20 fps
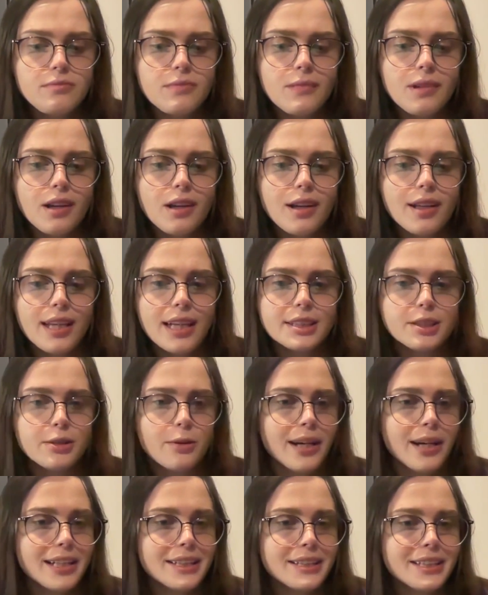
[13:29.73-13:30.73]
yeah, so I
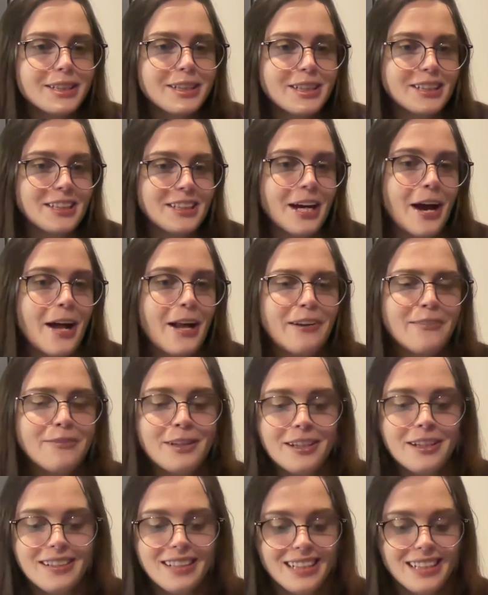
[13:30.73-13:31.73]
guess I just kind of
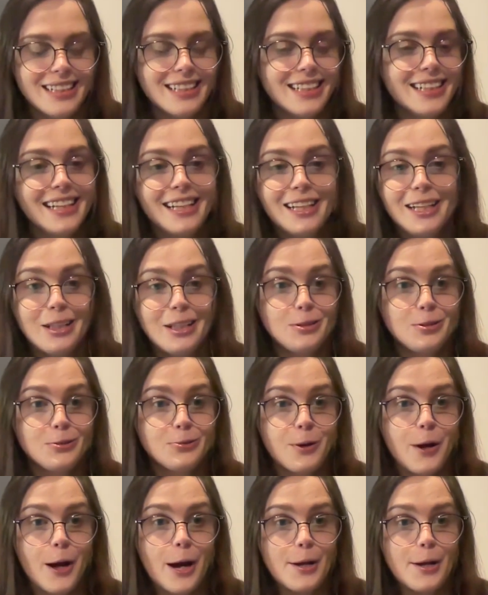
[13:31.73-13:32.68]
try